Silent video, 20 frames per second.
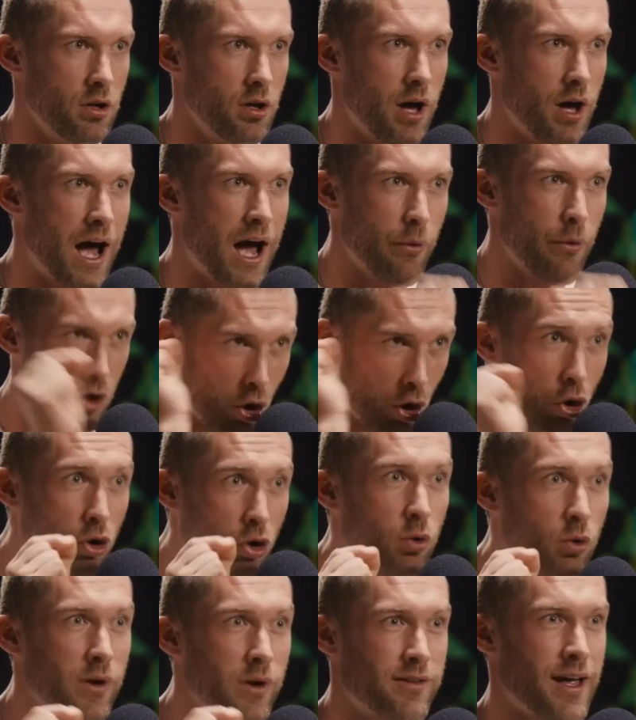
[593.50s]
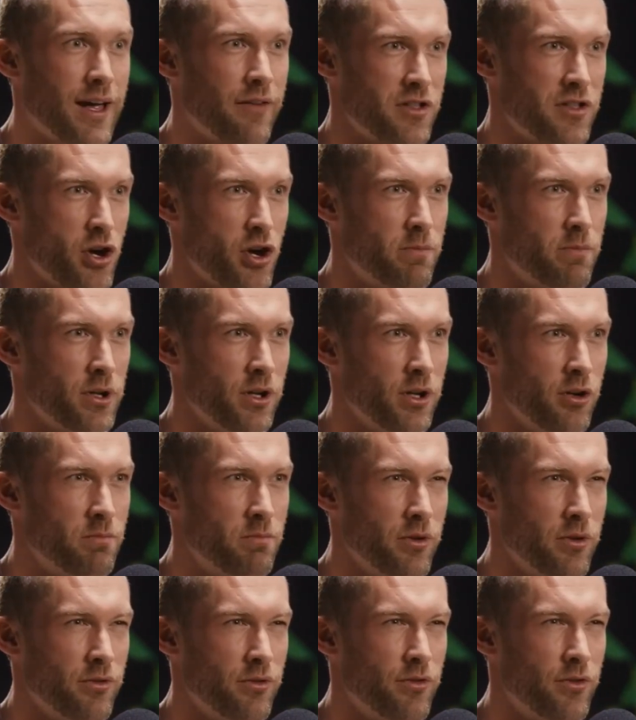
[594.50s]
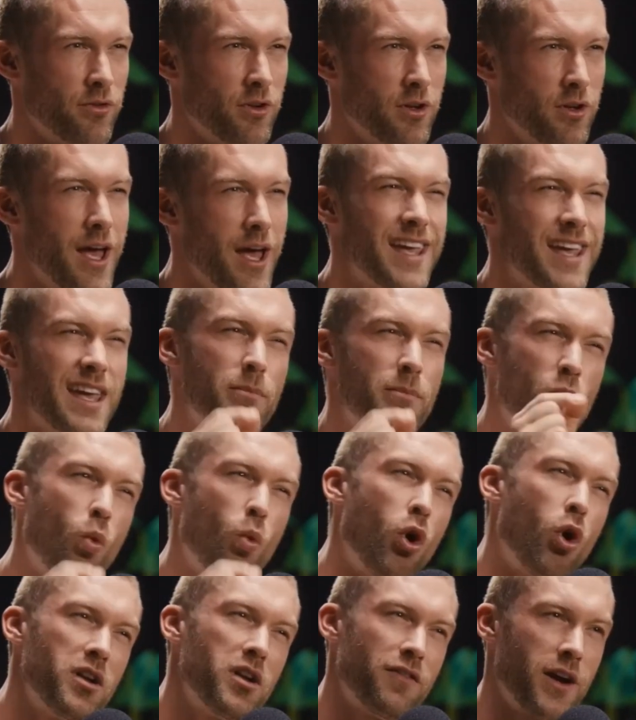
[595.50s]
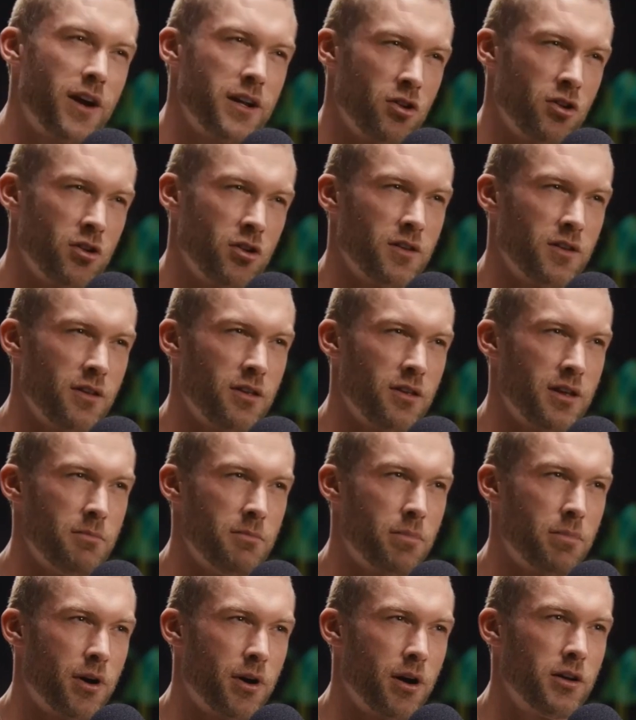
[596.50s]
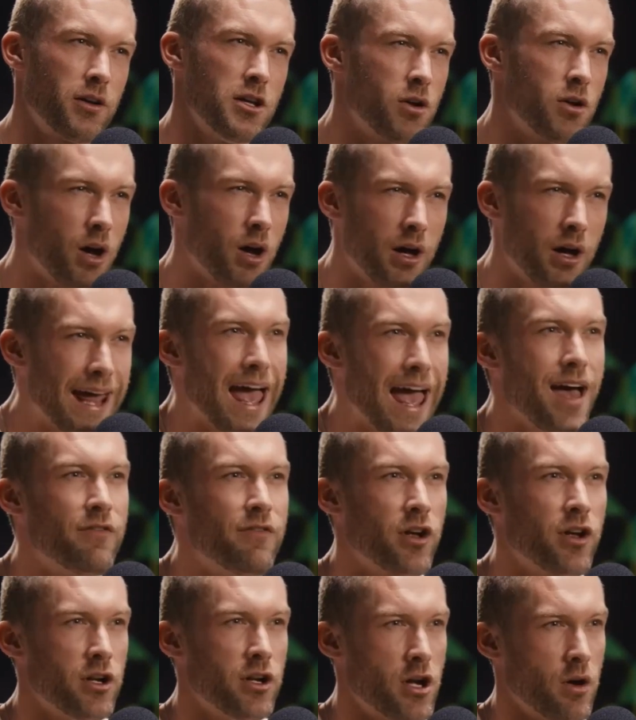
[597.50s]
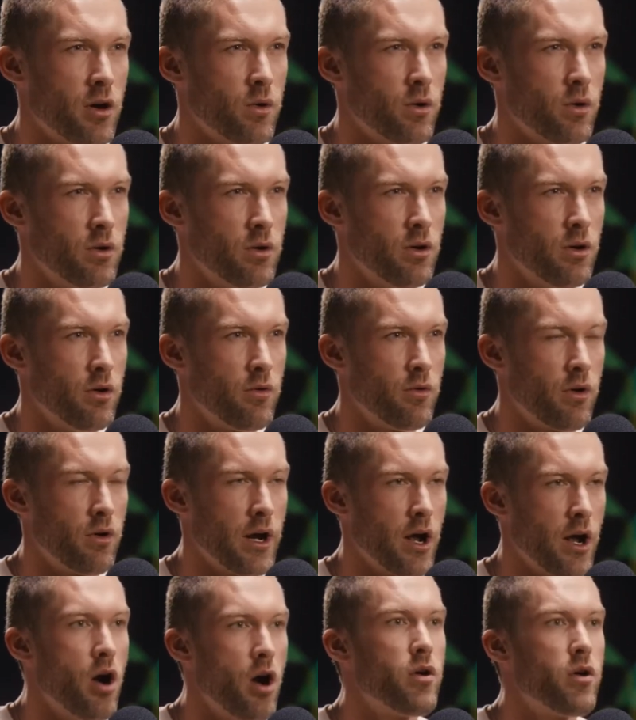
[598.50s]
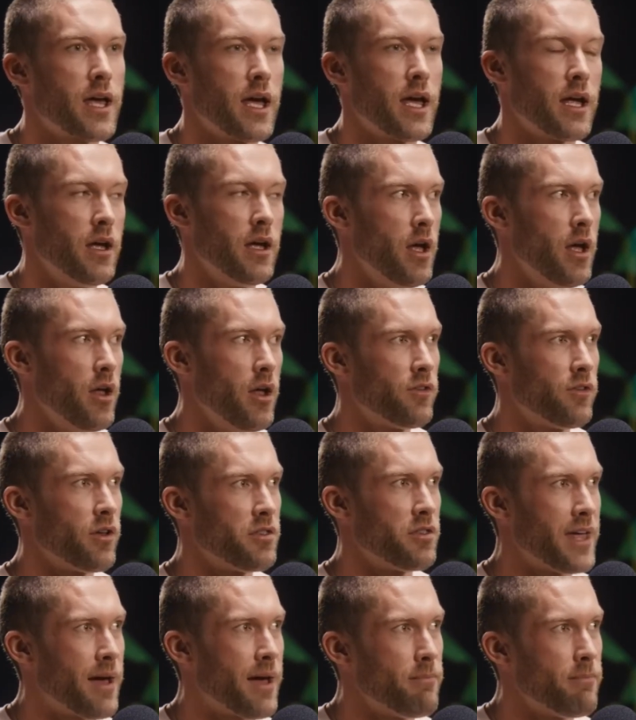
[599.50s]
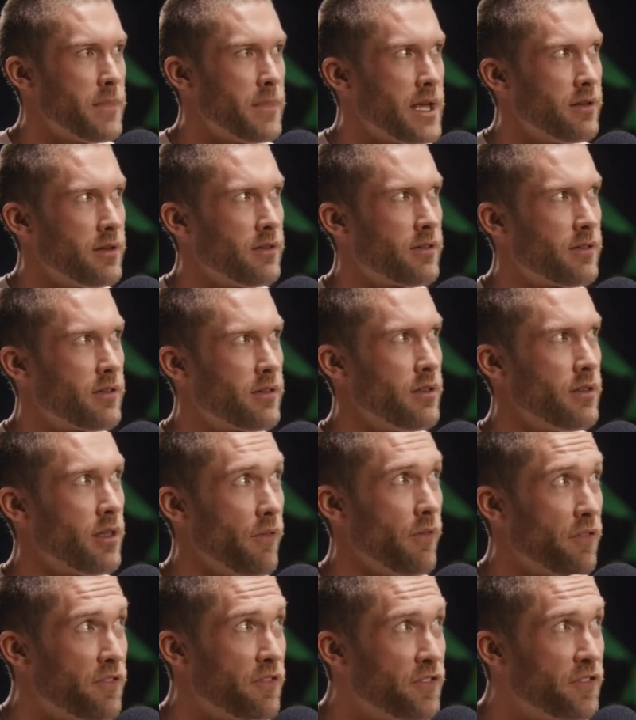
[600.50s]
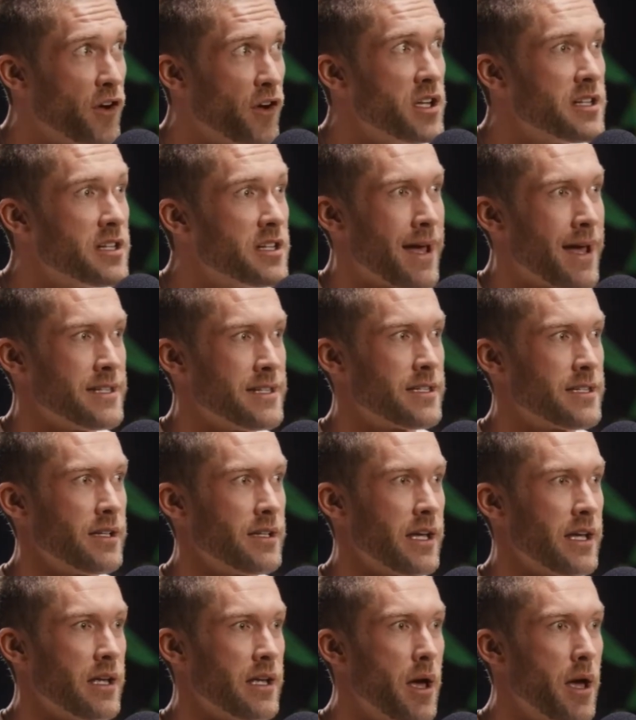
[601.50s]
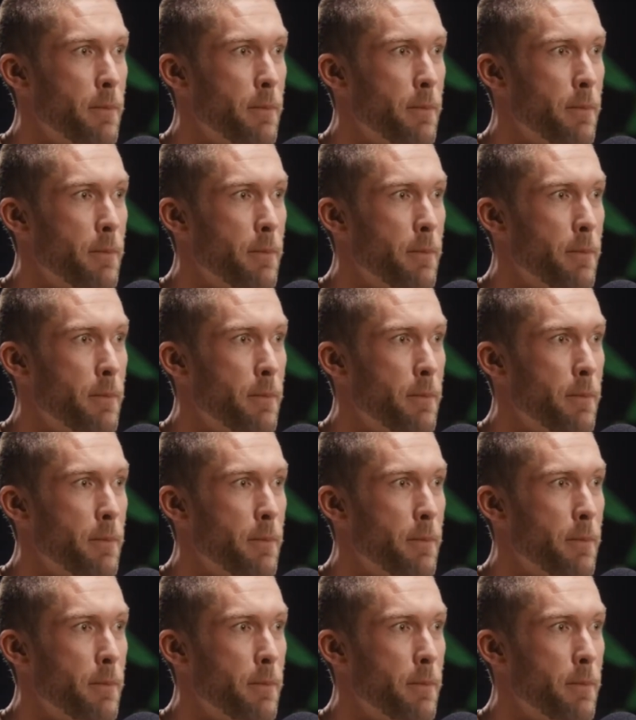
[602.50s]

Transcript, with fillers: I will always have the open loop of, yeah, but what if I'd gone to the theme park? You can't ever know, yeah. right? Okay. So that means that fundamentally